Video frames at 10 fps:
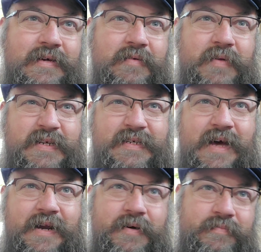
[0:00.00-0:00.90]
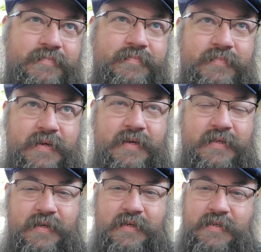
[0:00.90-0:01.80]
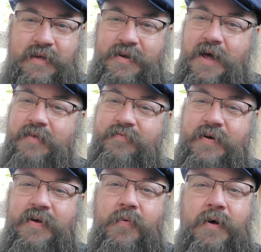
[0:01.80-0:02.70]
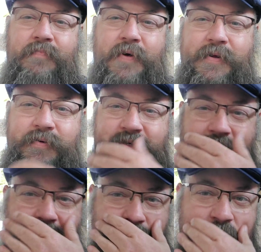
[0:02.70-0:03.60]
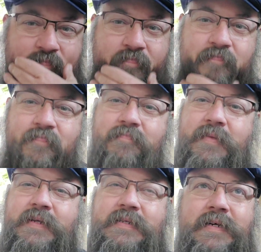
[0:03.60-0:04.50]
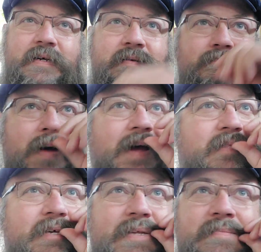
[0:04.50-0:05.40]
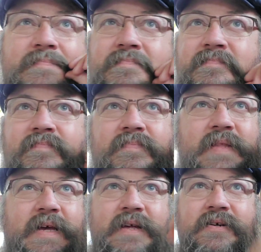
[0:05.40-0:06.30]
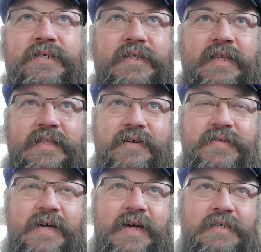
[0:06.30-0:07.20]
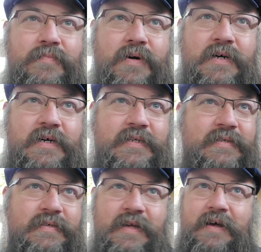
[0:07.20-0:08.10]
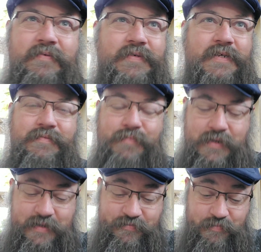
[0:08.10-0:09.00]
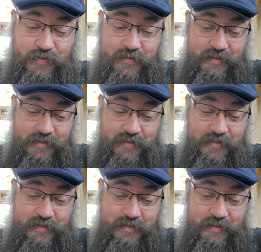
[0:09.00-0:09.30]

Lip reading: I mean, it's kind of it's not a very well produced album, but back then the energy that those guys brought it was unbelievable.